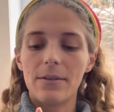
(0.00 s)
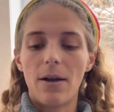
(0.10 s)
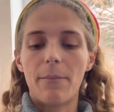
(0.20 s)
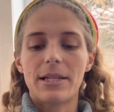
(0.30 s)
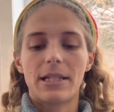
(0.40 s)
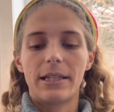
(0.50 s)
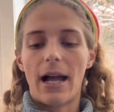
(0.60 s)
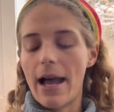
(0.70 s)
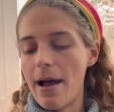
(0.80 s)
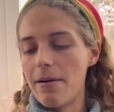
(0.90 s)
Basically
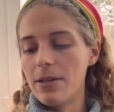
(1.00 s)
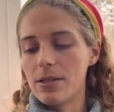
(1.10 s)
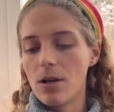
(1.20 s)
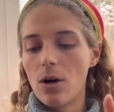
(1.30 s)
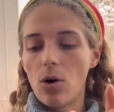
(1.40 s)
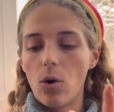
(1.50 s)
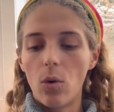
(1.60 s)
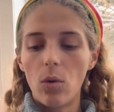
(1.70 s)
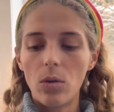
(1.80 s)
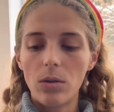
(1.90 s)
I have these
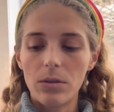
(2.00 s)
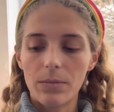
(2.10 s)
old